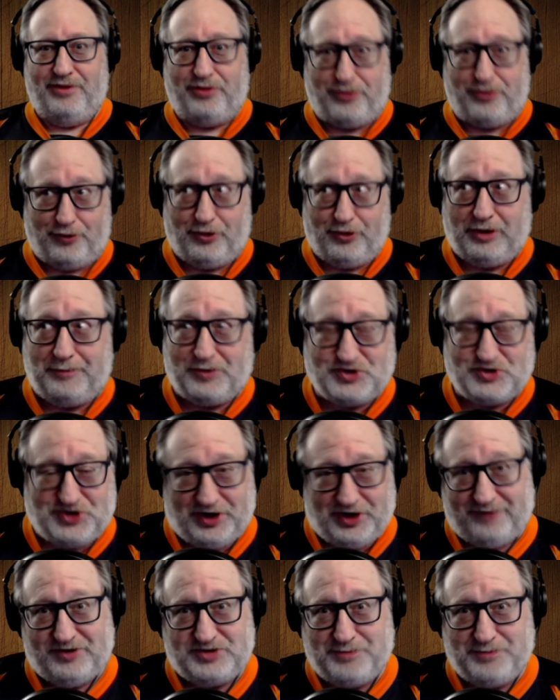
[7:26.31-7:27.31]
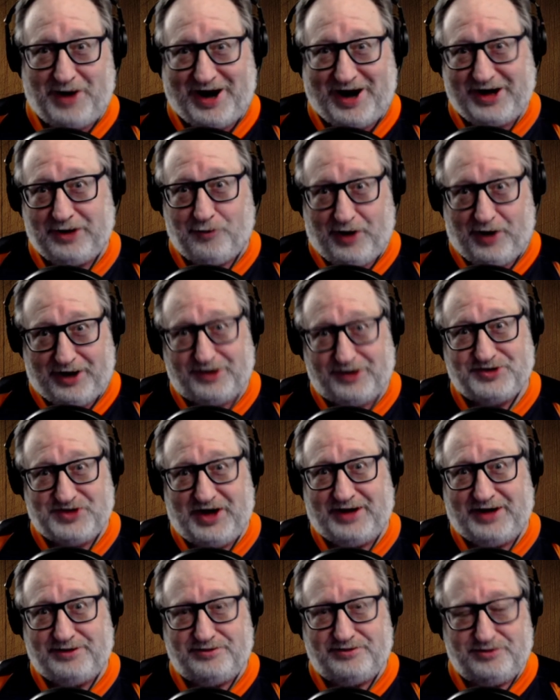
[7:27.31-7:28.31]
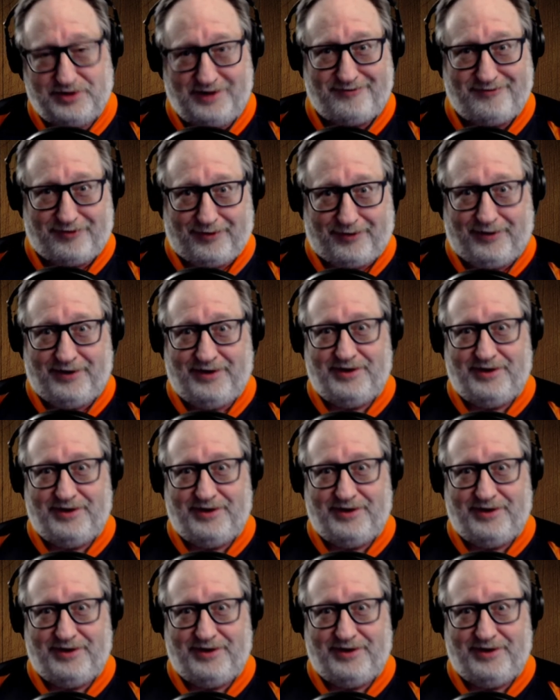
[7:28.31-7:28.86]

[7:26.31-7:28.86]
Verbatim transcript: 30% of its body weight is that liver.